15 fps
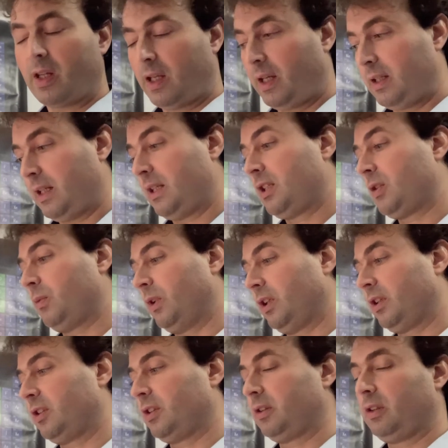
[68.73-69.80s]
And that's
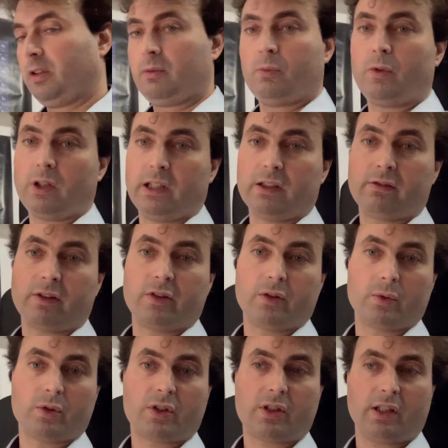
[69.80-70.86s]
what we'll
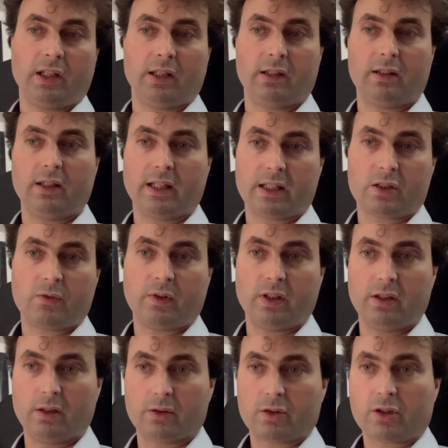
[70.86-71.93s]
introduce in the next
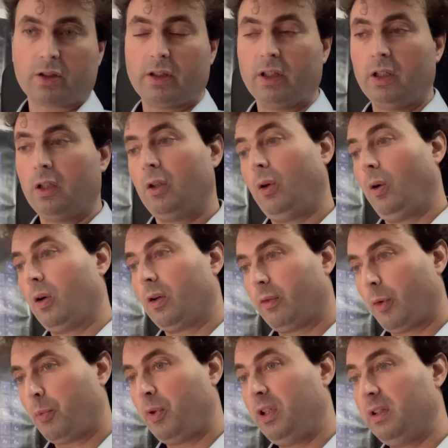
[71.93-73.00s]
videos, or
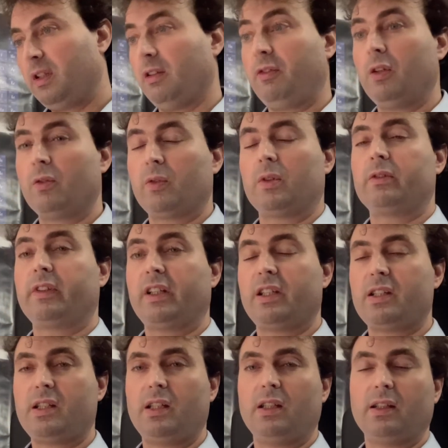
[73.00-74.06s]
repeat if you've already
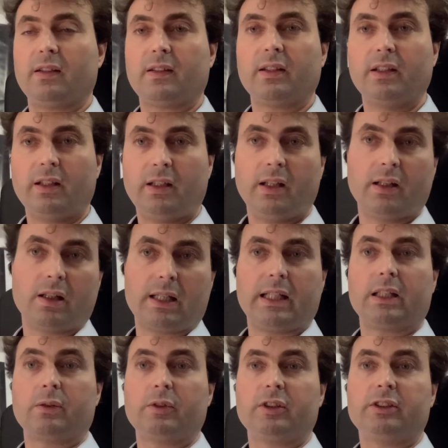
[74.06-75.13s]
seen it in the
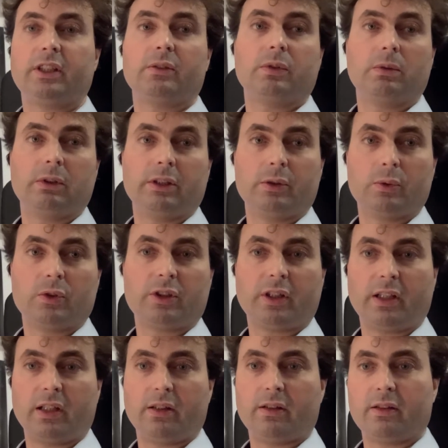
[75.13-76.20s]
language that we will use
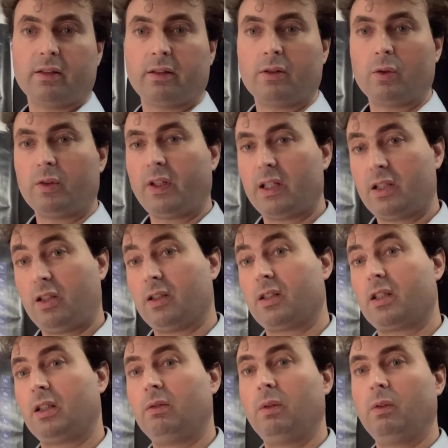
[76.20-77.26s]
and in the notations
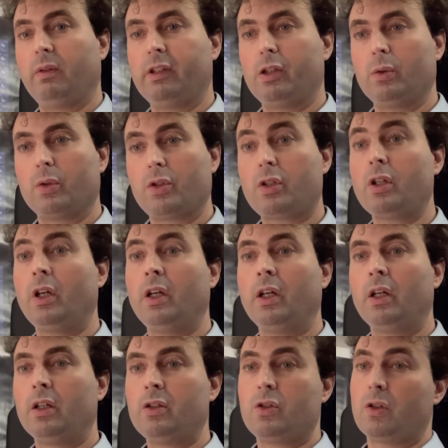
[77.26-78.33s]
that we will use
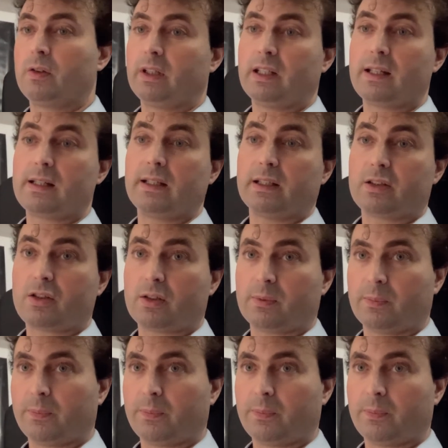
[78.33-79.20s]
during this lecture.